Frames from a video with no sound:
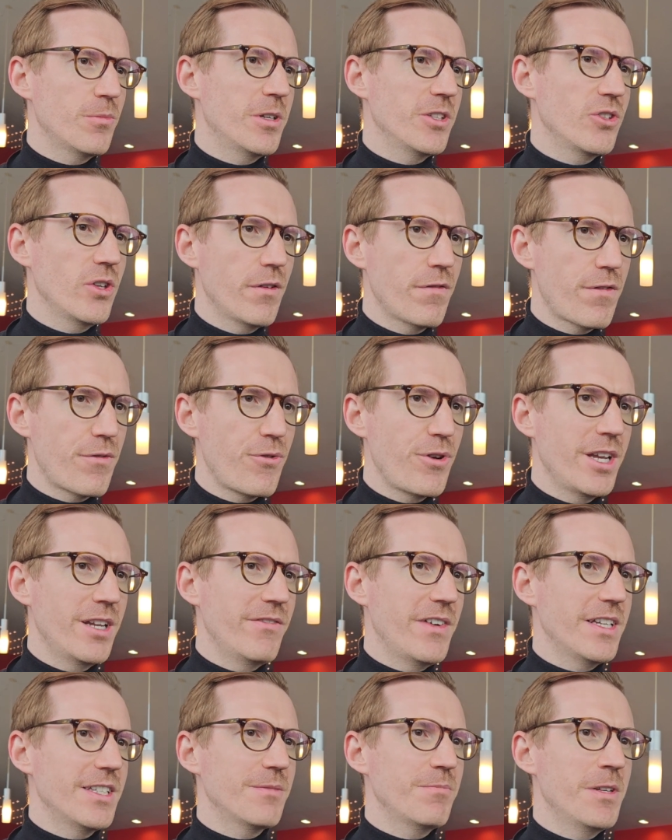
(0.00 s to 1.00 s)
but you have three
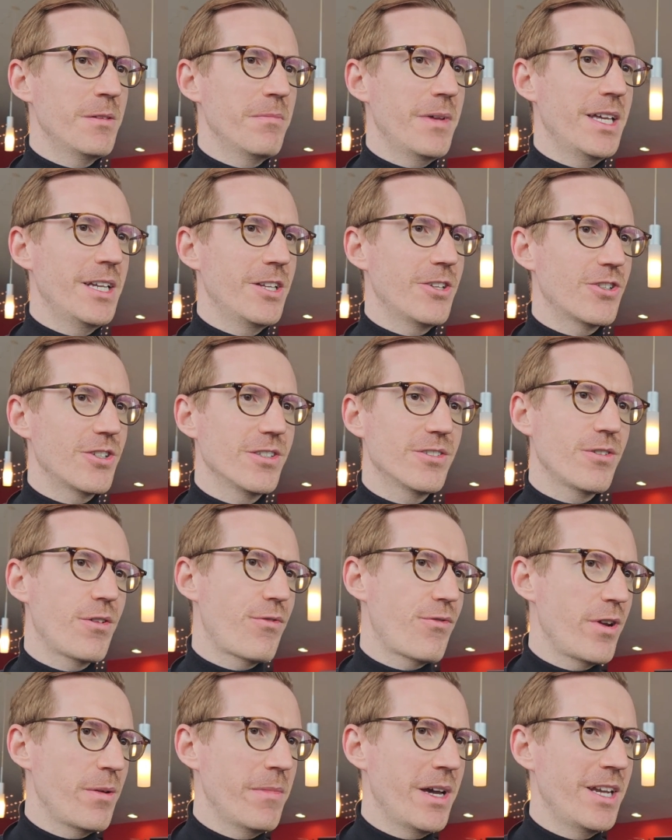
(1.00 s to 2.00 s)
investment managers or
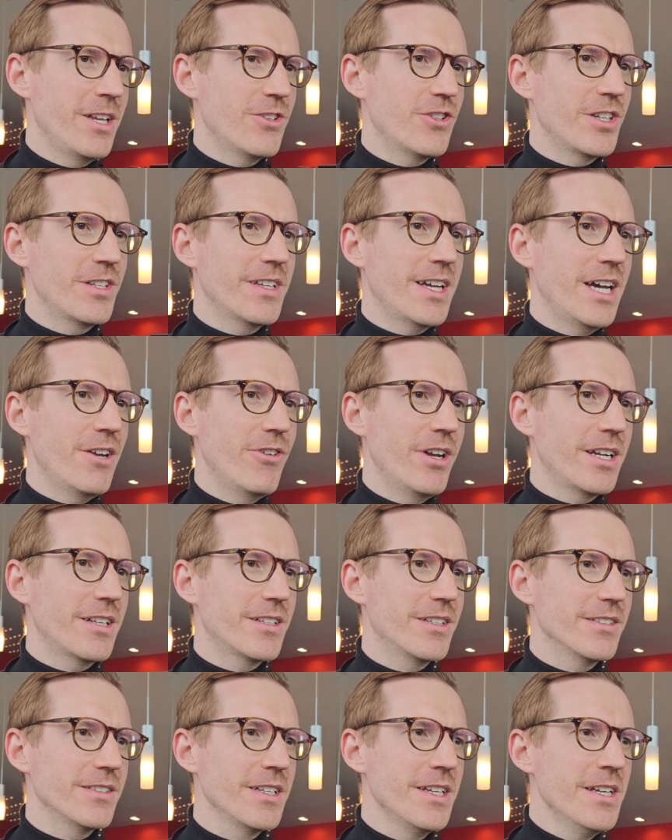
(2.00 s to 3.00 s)
three managing
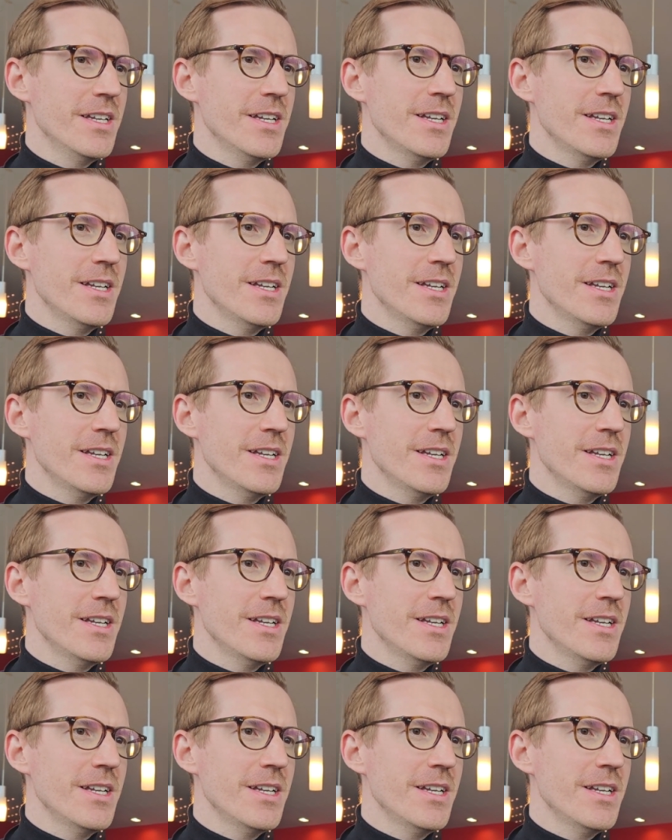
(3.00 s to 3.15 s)
directors,